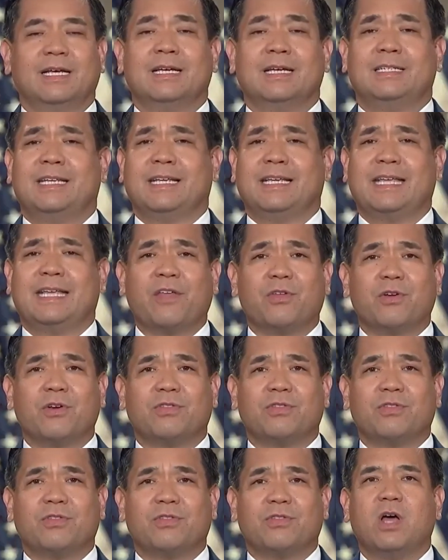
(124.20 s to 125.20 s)
Together,
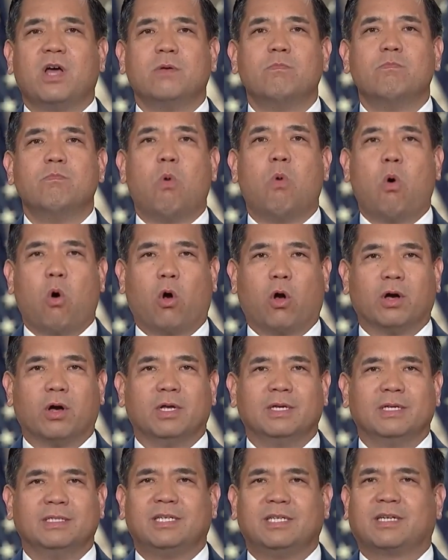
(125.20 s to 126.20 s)
they've done more
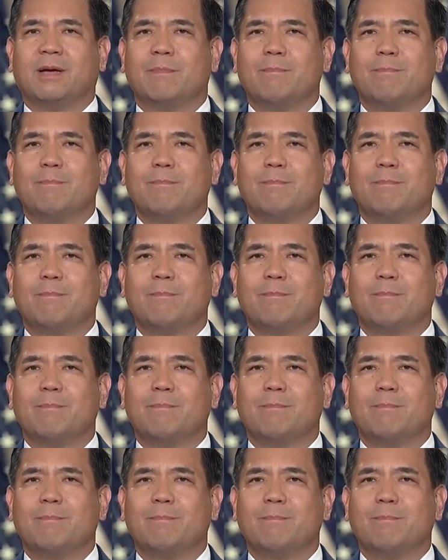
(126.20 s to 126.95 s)
to combat human